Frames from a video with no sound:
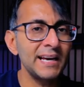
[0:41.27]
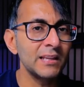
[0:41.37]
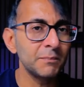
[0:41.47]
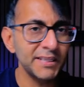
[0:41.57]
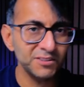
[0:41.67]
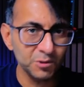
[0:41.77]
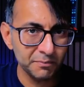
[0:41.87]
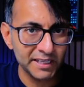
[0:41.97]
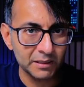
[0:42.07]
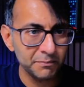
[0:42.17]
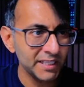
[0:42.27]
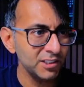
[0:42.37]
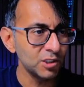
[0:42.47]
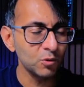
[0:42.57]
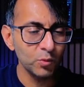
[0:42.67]
Elementor Mega
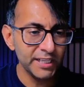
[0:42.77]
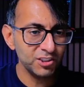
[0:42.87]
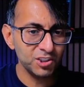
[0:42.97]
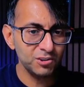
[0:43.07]
Menu, which,